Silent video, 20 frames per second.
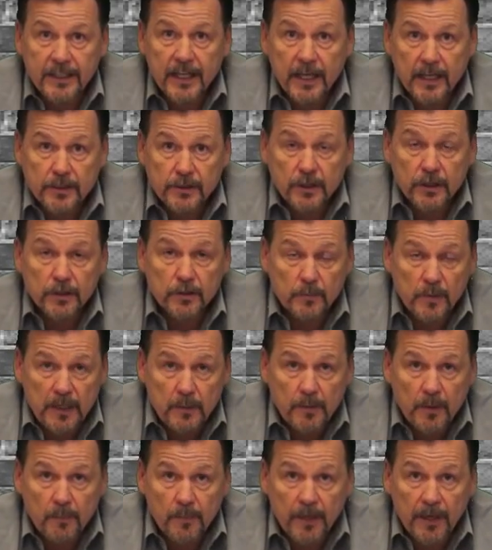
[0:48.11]
desk is
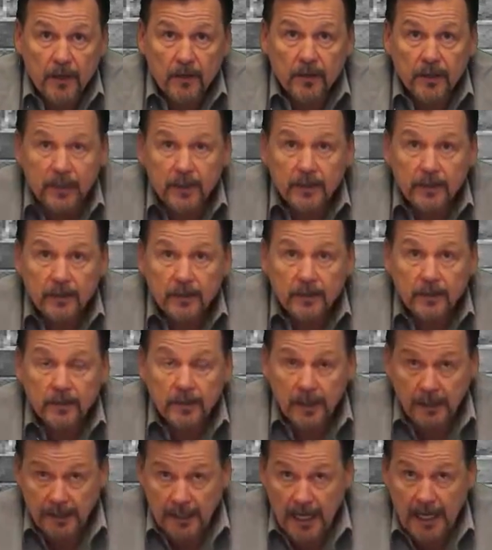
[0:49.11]
me preparing,
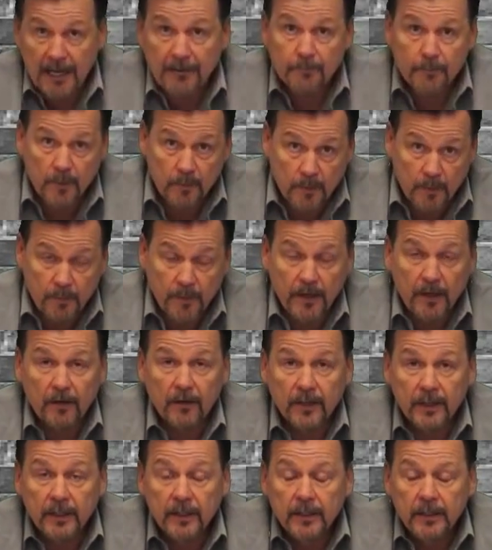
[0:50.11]
and have been
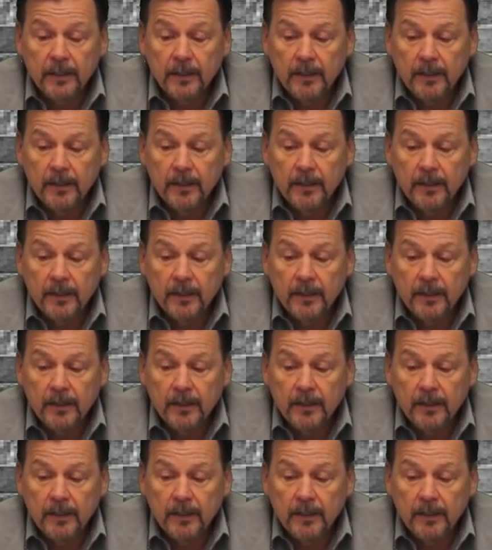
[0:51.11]
preparing,